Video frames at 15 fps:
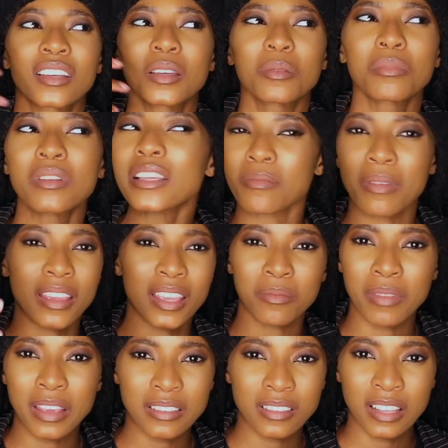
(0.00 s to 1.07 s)
please make it
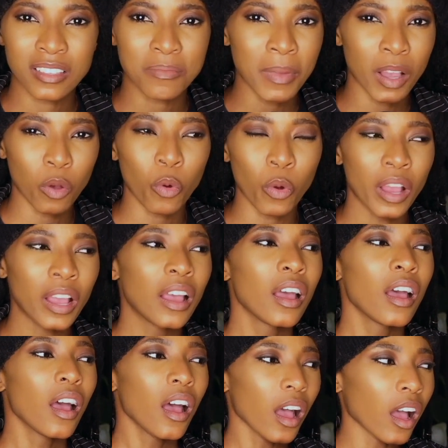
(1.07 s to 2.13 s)
make sense, Macho.
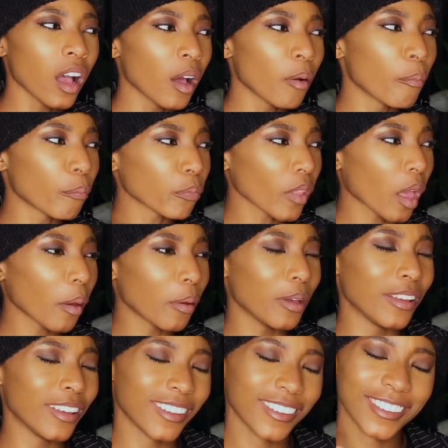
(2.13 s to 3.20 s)

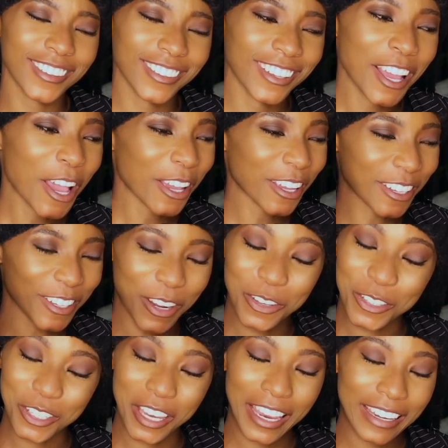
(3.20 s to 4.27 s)
No
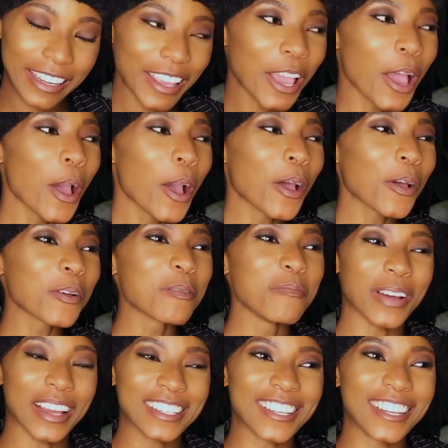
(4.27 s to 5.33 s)
shade.
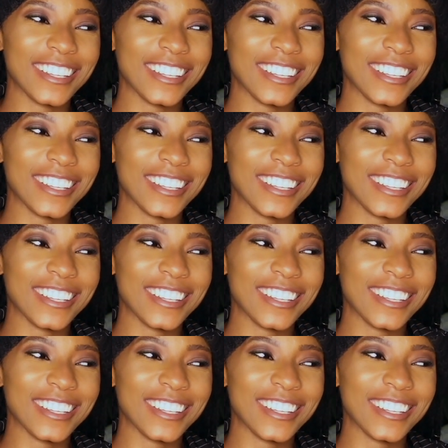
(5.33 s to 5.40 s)
But